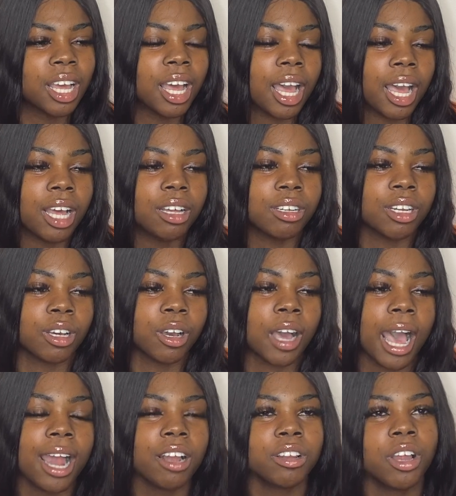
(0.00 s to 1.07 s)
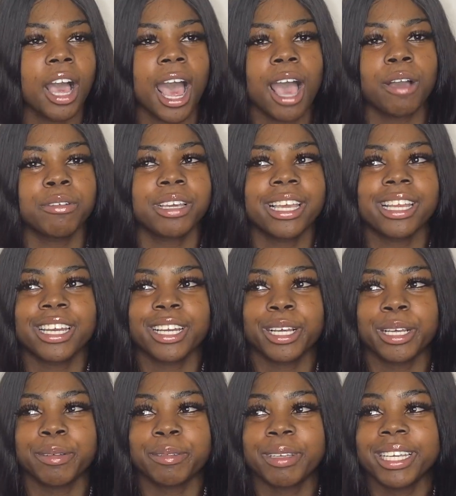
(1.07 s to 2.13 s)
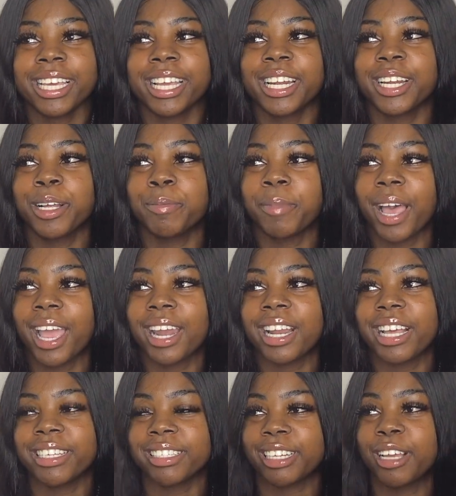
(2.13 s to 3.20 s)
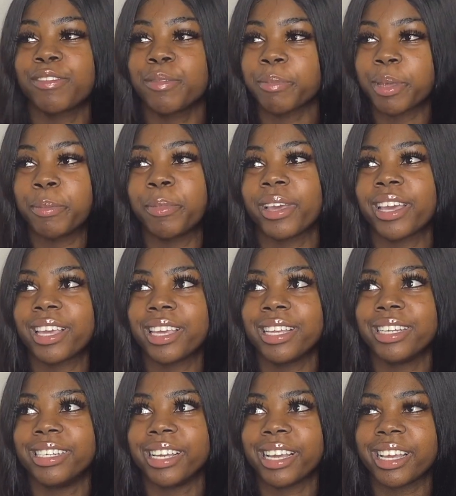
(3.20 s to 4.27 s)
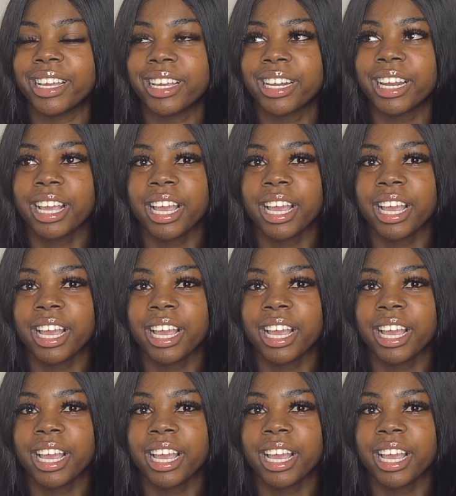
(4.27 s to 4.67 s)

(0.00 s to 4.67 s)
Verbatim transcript: I don't know. I don't know how he ended up he ended up buying that snake for me, but he did.